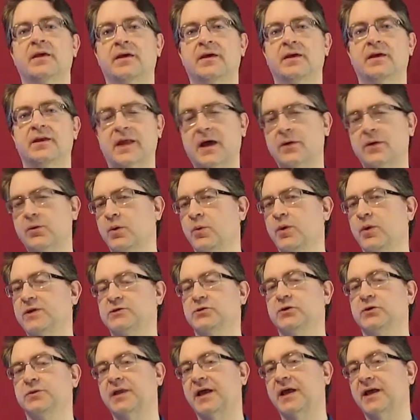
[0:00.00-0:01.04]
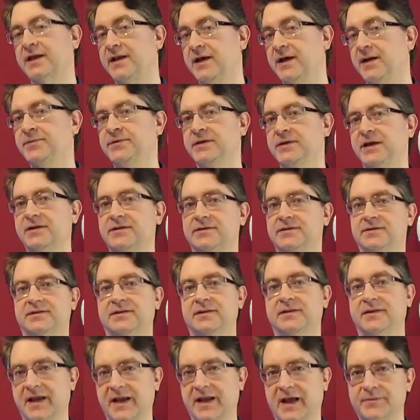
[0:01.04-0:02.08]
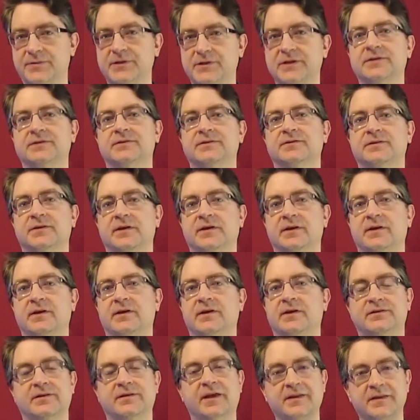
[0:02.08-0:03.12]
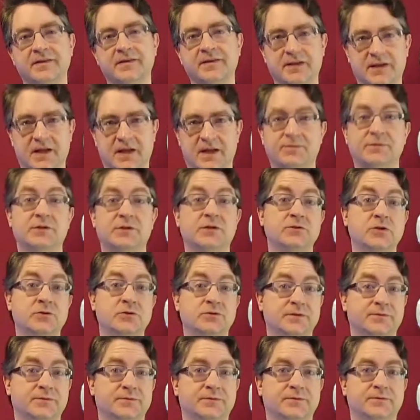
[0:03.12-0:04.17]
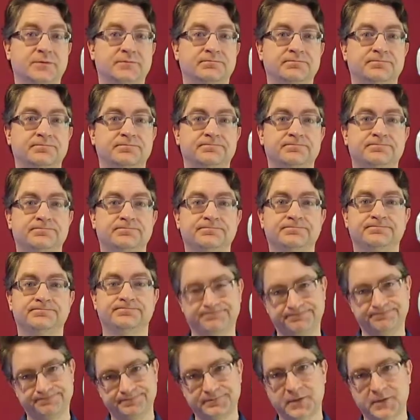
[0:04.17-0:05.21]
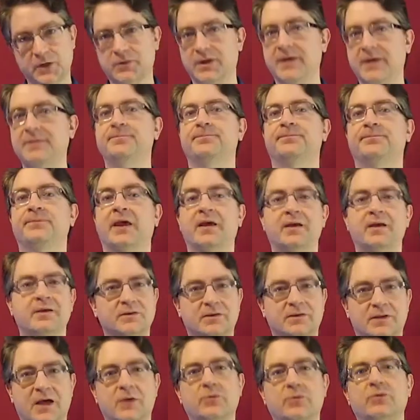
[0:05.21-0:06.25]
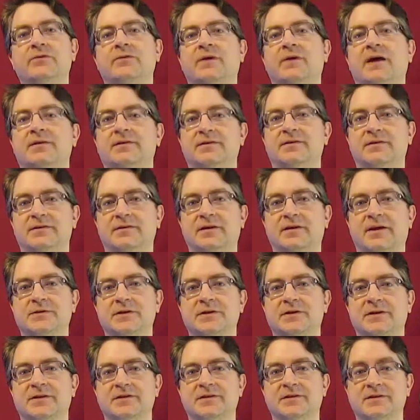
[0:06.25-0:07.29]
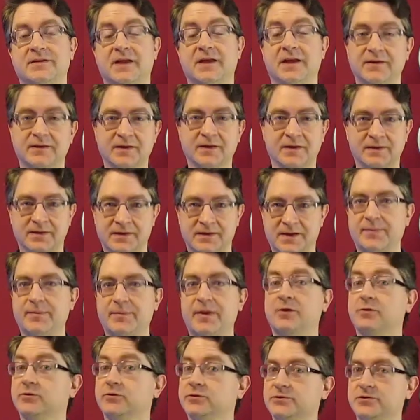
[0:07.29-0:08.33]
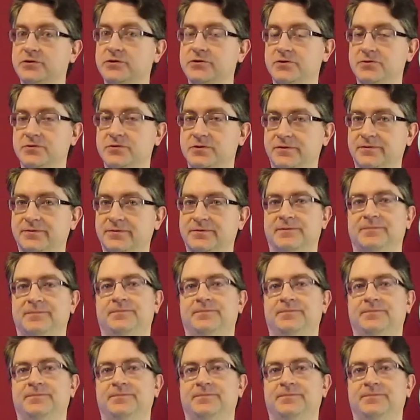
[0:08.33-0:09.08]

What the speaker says: Now I want to apply an update to that object, setting the name to Joseph. Okay, so now we've got this object in the state name equals Joseph.